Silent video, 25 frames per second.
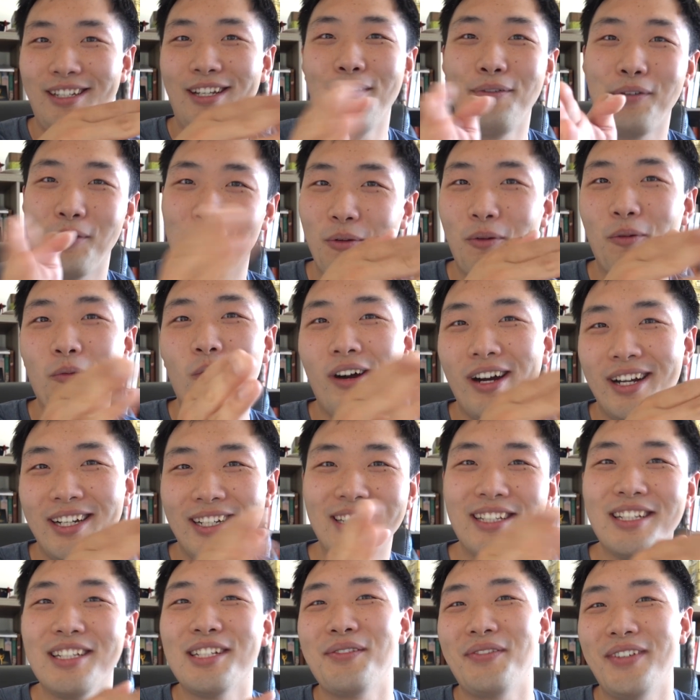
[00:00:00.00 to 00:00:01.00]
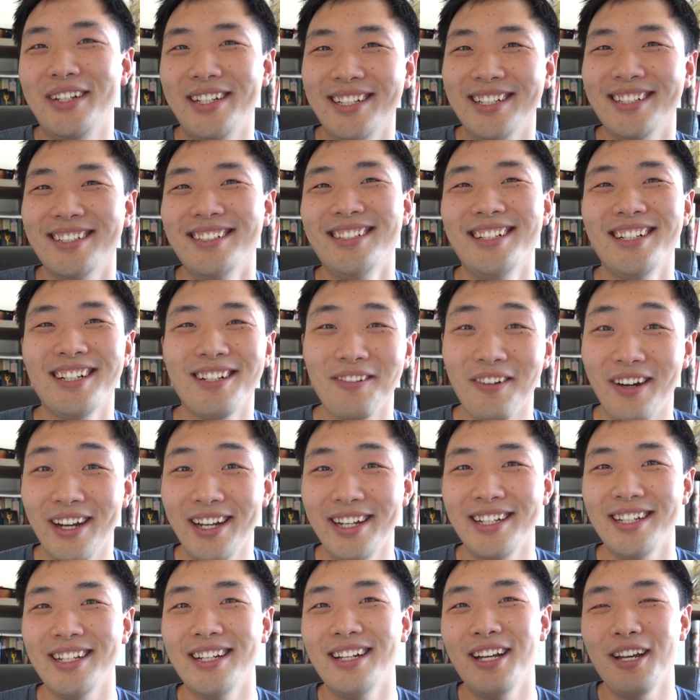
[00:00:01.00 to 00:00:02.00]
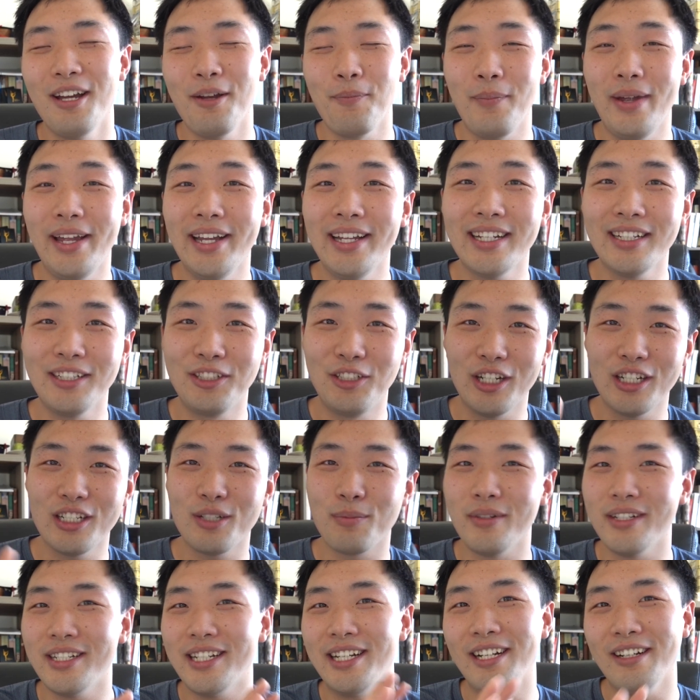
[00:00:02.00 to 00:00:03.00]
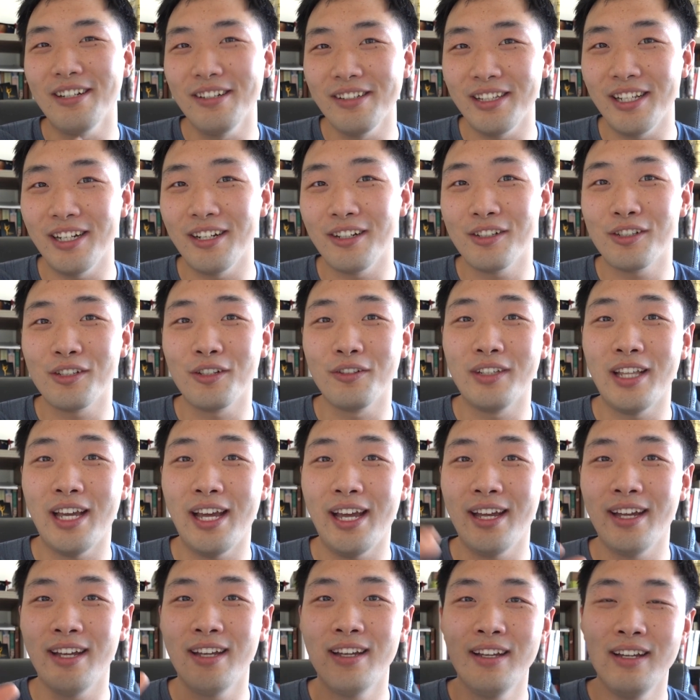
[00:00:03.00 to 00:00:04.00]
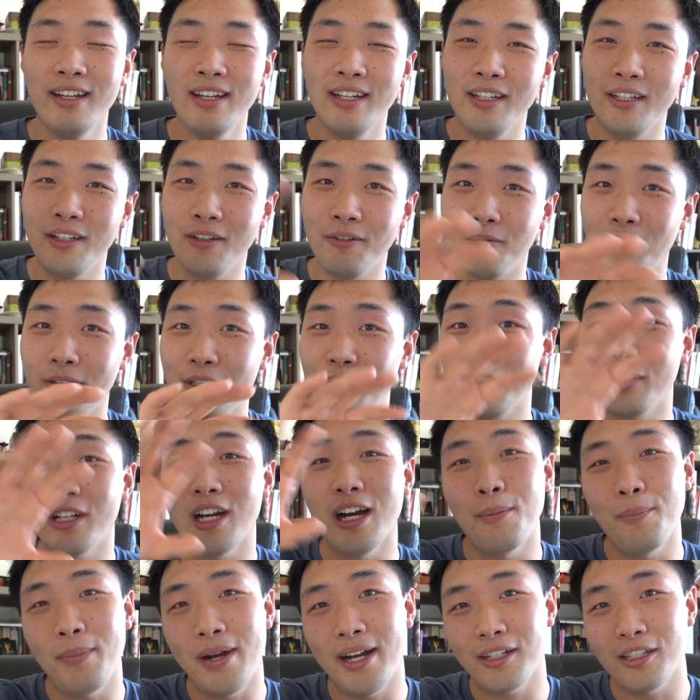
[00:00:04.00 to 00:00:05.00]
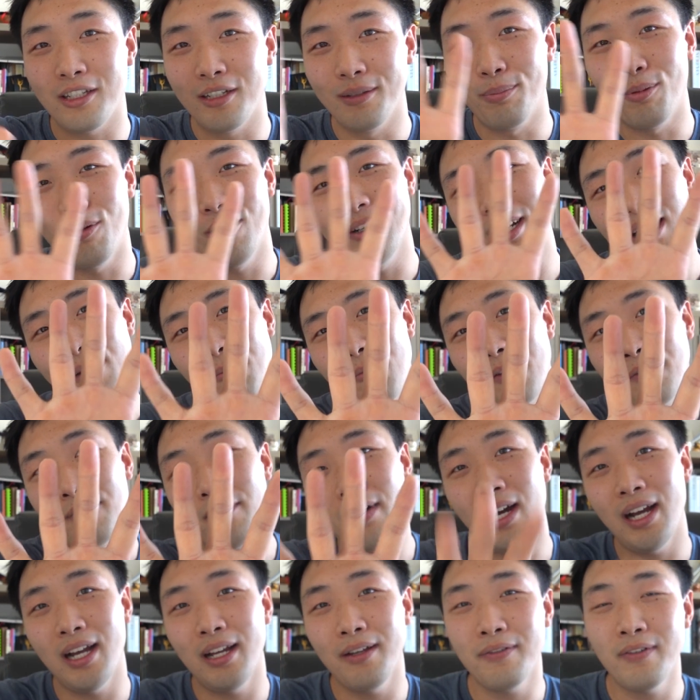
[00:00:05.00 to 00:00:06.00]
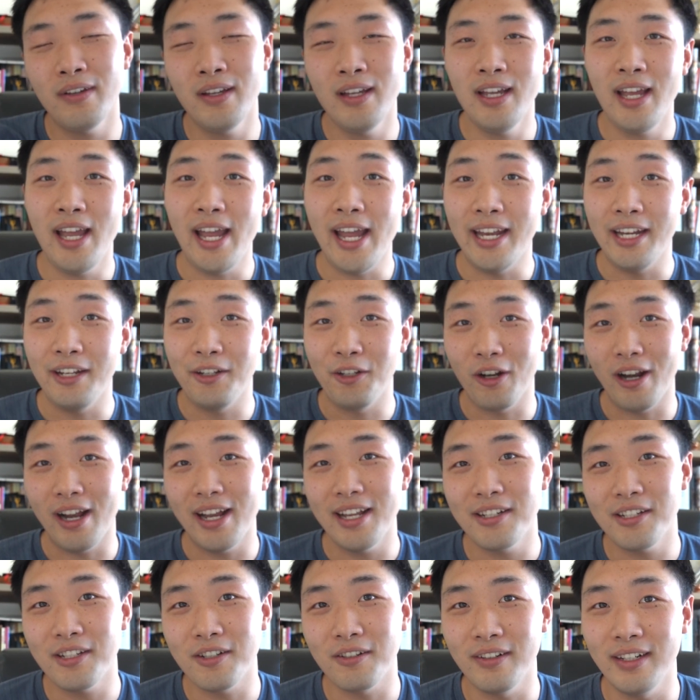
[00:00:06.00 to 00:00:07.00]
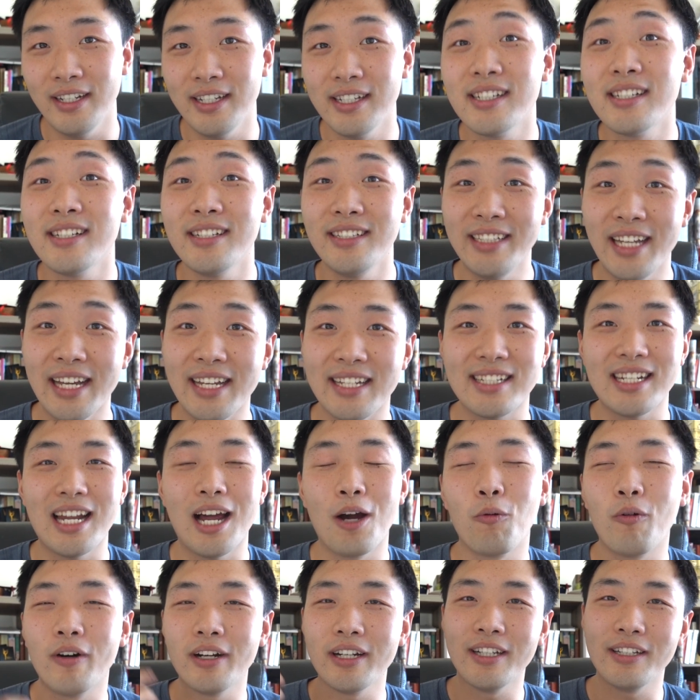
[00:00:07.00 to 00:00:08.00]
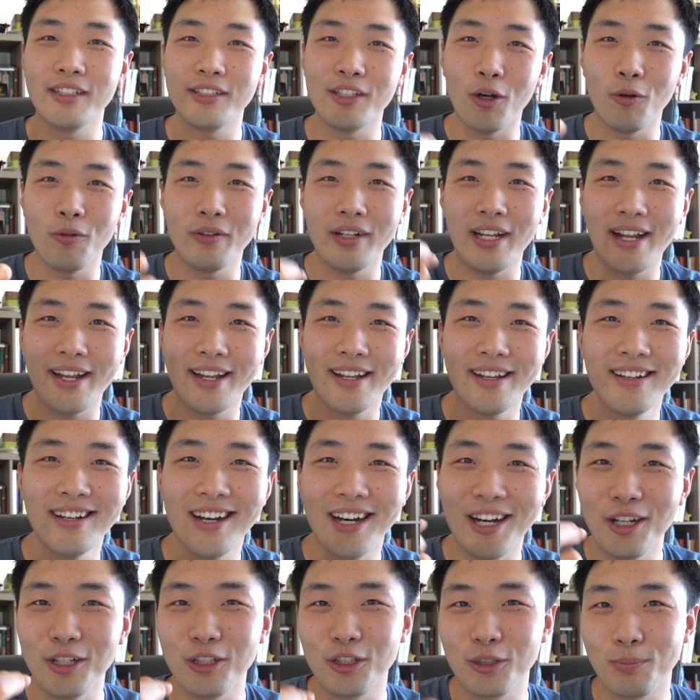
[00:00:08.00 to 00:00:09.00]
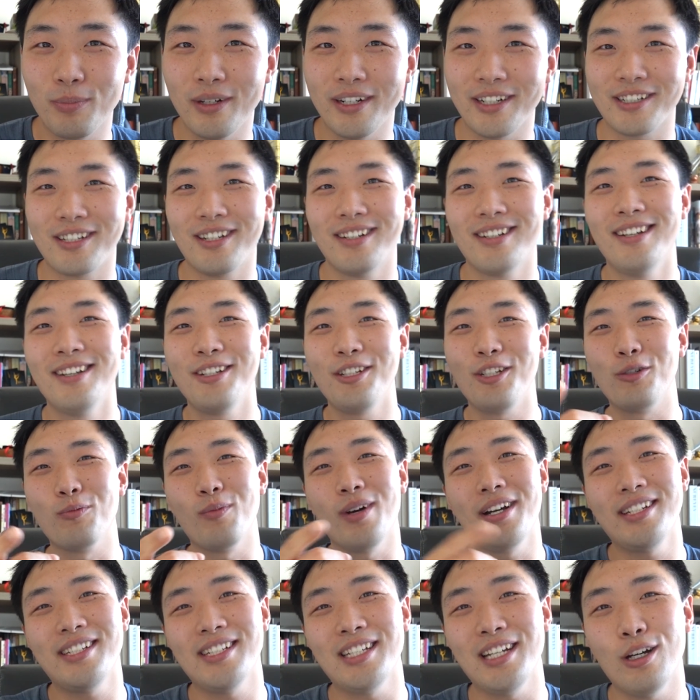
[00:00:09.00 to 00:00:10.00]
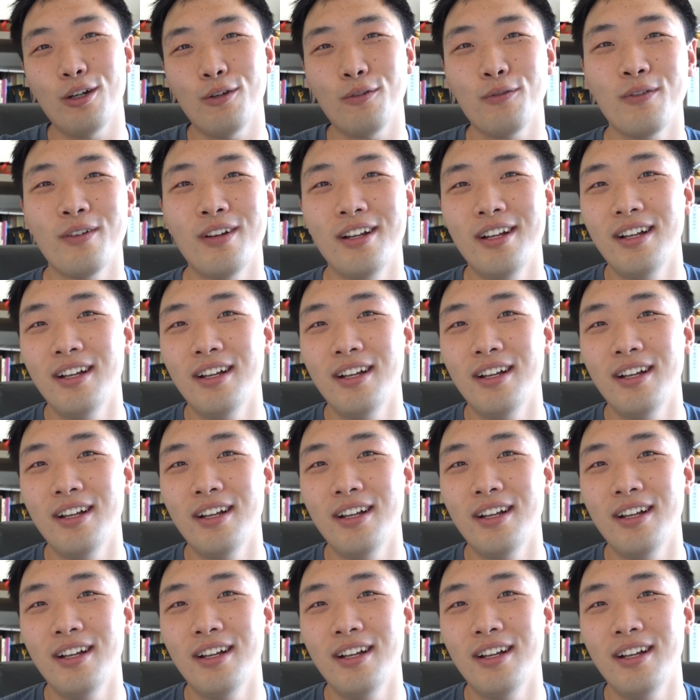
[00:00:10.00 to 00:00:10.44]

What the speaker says: If you rewind in this video, right? Make adjustments here and there so that when you come back to point number 5 and your answer is yes, I want to donate $100 to myself,